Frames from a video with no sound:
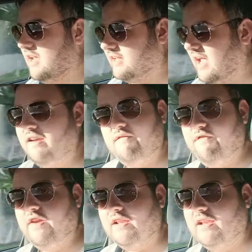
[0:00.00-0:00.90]
it can
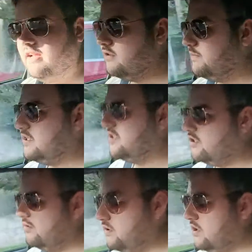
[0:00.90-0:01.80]
feel a little bit
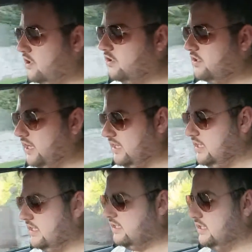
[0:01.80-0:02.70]
too
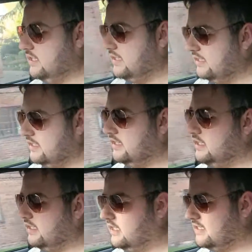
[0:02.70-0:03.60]
clunky.
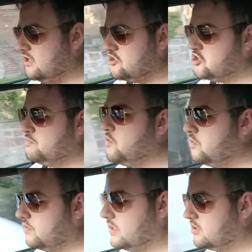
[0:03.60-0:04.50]
It's not
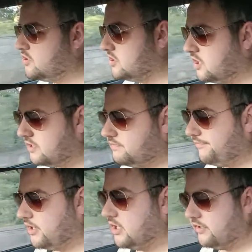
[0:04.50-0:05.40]
smooth, it's just
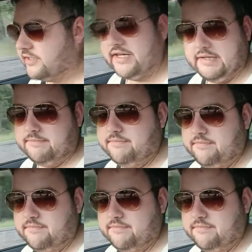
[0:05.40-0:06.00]
clunky.